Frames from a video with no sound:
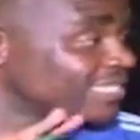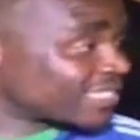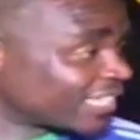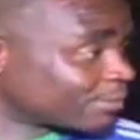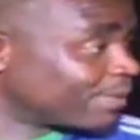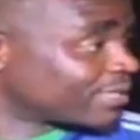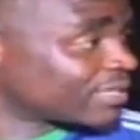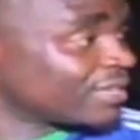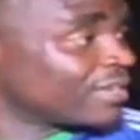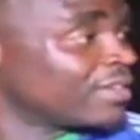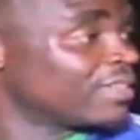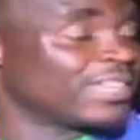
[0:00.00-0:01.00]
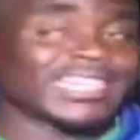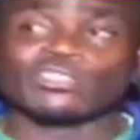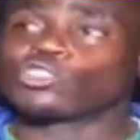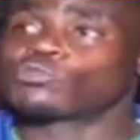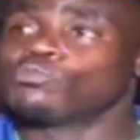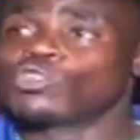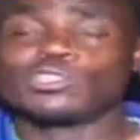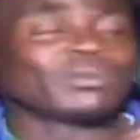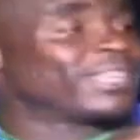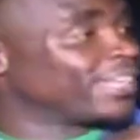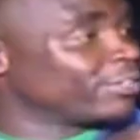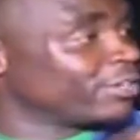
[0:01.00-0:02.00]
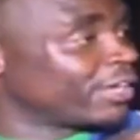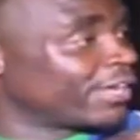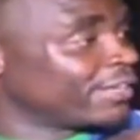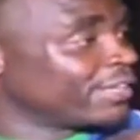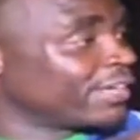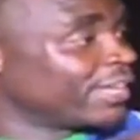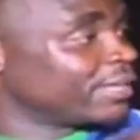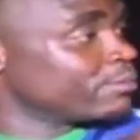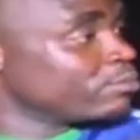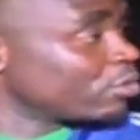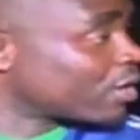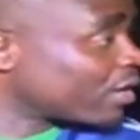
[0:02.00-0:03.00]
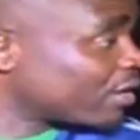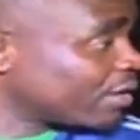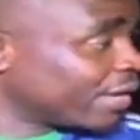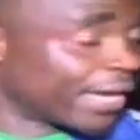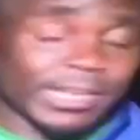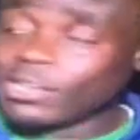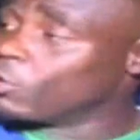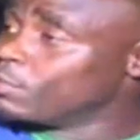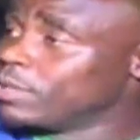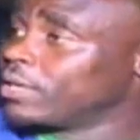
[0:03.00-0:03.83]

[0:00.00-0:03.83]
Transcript: any statement. He has not booked me in any, any, any book, any OB.